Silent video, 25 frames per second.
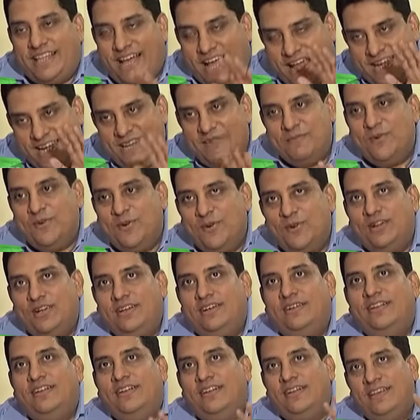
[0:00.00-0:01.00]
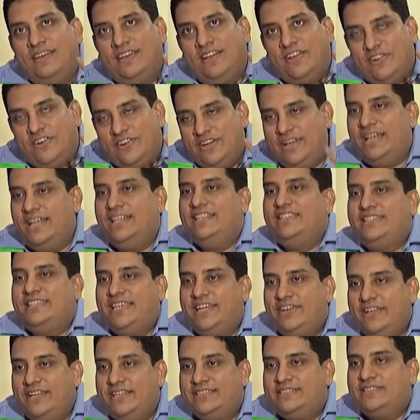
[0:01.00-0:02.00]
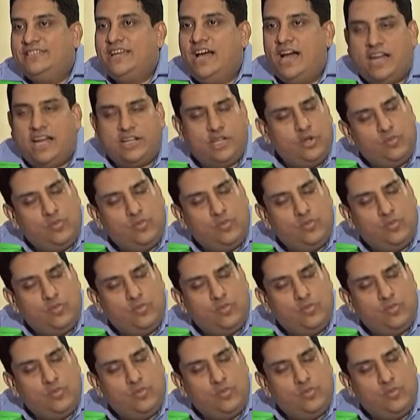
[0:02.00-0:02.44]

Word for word: the honeymoon, real serious start,